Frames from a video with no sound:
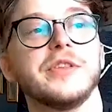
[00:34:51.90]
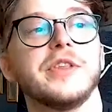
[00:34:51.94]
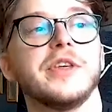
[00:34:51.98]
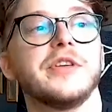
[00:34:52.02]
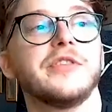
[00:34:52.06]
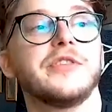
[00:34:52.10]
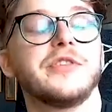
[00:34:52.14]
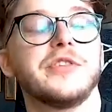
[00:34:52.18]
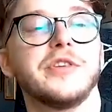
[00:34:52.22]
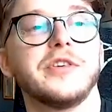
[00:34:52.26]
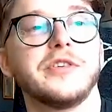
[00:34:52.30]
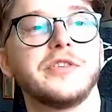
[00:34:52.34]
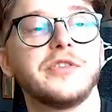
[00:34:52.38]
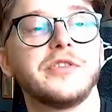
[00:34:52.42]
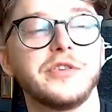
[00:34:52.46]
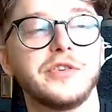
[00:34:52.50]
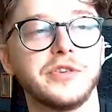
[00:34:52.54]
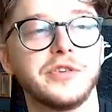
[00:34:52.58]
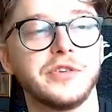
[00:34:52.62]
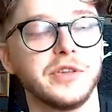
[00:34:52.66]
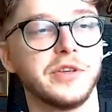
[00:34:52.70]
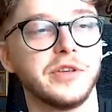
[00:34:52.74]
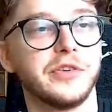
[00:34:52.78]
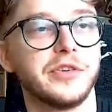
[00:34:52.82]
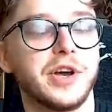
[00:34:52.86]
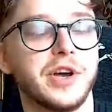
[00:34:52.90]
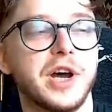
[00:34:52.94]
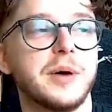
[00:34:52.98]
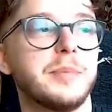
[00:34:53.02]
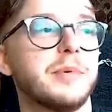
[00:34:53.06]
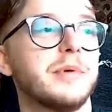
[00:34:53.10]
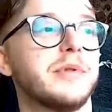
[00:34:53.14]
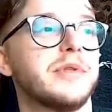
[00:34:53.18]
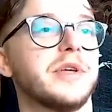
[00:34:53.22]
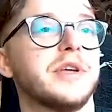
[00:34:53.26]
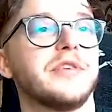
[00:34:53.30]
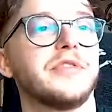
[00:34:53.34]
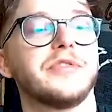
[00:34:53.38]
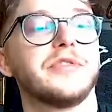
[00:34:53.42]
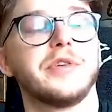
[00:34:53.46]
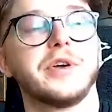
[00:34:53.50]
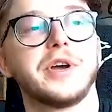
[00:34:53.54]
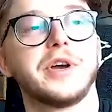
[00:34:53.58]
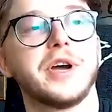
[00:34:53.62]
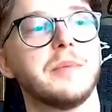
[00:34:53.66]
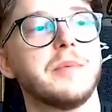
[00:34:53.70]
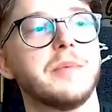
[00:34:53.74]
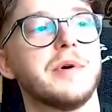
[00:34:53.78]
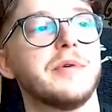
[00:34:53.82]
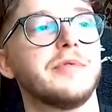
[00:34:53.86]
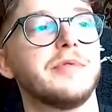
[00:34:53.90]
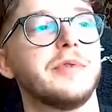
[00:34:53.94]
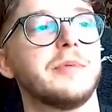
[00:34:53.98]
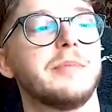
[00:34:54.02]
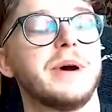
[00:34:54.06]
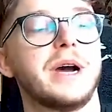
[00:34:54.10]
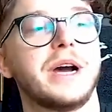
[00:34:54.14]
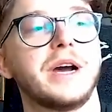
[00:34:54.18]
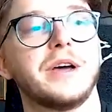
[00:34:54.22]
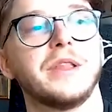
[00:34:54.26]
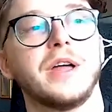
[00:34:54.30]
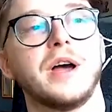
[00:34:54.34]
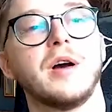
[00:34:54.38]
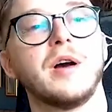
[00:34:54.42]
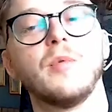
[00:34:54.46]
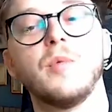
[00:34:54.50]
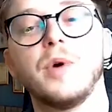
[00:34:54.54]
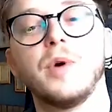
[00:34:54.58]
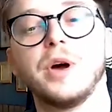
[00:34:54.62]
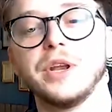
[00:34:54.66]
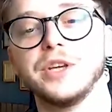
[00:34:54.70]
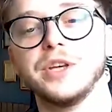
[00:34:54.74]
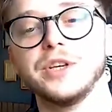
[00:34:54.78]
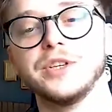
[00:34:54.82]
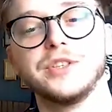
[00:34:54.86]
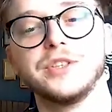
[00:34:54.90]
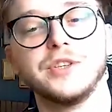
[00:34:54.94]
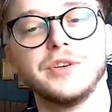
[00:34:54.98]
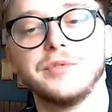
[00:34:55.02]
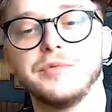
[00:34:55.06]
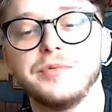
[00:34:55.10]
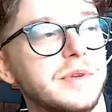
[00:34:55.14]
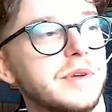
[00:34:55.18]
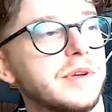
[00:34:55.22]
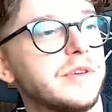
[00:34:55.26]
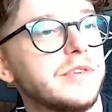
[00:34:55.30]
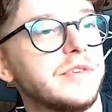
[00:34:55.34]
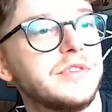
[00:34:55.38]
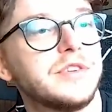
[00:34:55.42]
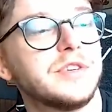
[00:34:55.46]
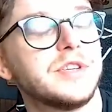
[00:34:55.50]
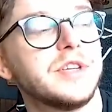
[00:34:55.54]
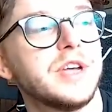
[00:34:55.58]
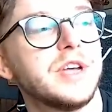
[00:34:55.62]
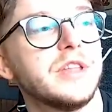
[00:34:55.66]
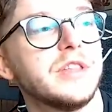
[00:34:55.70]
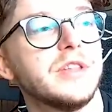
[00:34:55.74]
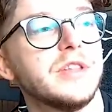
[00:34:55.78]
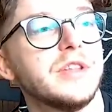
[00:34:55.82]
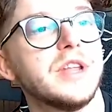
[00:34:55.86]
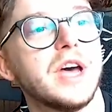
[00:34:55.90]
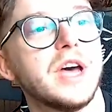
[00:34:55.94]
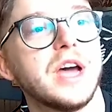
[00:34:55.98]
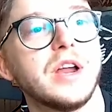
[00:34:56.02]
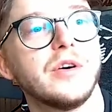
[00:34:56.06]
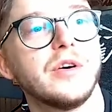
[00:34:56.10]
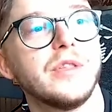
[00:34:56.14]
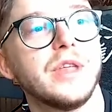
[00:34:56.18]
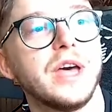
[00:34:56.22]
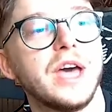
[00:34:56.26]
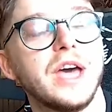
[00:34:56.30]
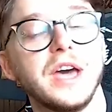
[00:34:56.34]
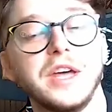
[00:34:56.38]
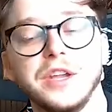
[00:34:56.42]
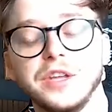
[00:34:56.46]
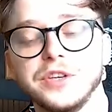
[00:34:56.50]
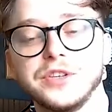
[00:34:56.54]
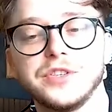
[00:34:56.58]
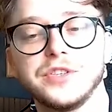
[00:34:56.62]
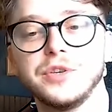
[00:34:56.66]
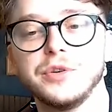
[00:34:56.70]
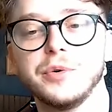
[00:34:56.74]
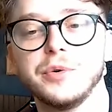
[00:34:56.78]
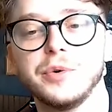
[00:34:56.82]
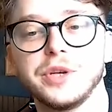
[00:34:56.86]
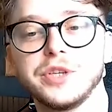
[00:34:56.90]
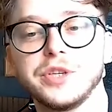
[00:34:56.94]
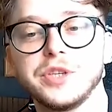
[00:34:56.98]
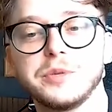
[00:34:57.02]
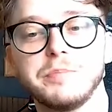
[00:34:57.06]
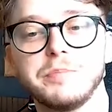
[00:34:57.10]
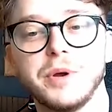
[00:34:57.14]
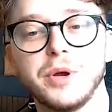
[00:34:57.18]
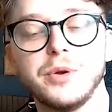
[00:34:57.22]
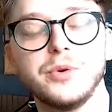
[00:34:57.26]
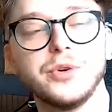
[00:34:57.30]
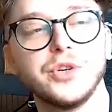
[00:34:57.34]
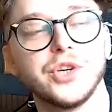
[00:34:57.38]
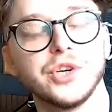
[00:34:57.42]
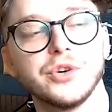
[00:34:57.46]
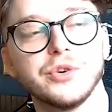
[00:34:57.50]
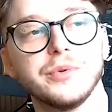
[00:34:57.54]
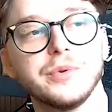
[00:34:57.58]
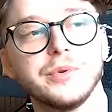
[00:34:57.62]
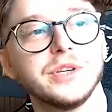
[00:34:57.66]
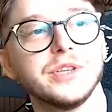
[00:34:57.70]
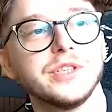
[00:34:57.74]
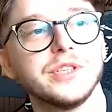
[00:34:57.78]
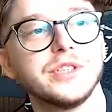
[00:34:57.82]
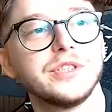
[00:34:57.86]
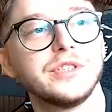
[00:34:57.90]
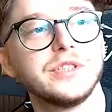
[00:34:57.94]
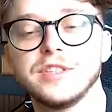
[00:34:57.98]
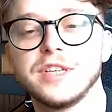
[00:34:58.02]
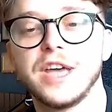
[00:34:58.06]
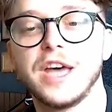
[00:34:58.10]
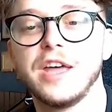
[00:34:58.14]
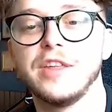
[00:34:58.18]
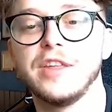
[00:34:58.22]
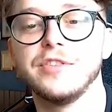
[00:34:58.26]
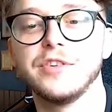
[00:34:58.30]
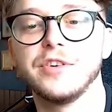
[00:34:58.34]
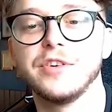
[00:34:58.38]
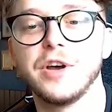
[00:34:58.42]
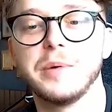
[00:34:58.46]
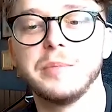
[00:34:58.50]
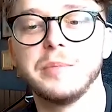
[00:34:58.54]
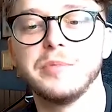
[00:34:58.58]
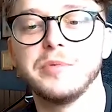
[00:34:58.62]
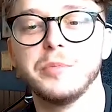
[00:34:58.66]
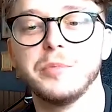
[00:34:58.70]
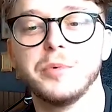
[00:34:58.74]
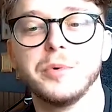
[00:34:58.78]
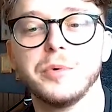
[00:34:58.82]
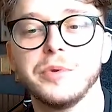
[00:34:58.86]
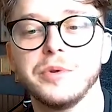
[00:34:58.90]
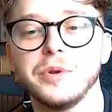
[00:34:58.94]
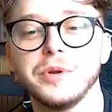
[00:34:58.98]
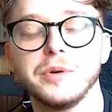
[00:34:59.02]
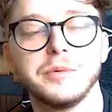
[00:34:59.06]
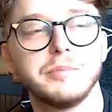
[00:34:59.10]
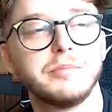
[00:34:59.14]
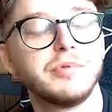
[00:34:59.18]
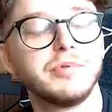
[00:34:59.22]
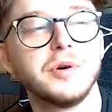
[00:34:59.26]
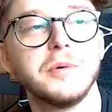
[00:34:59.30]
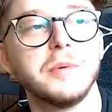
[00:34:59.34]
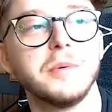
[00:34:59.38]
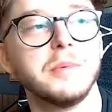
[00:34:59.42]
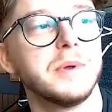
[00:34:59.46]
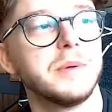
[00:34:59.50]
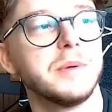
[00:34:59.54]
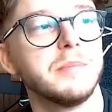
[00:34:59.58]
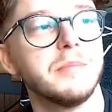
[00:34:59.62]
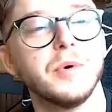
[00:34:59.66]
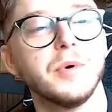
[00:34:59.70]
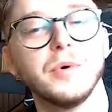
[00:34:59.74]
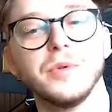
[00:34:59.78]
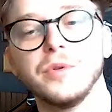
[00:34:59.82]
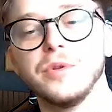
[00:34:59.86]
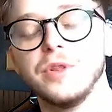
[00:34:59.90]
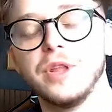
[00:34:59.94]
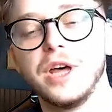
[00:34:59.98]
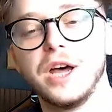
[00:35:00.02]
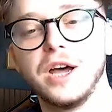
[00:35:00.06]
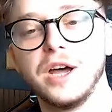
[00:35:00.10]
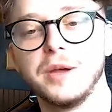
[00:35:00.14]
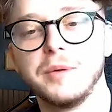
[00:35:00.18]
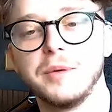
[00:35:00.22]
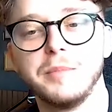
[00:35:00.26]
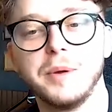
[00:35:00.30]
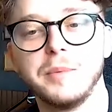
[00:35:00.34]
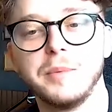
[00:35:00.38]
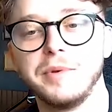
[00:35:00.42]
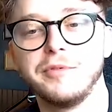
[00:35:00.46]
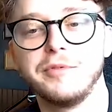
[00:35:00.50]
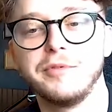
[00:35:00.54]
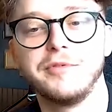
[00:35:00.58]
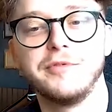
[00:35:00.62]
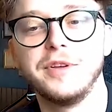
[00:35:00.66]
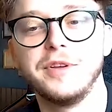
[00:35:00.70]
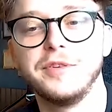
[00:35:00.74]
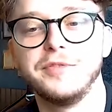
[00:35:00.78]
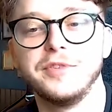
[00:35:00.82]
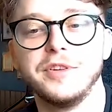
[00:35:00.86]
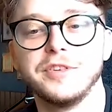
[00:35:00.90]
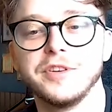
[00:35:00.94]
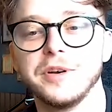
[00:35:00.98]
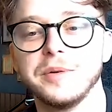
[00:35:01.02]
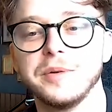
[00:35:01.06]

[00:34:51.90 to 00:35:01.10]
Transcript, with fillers: there's there's there's a couple of things that come off the back of that. One is you its just hit the nail on the head. It's your exposure is ten times more than a probably more than that. It might be fifty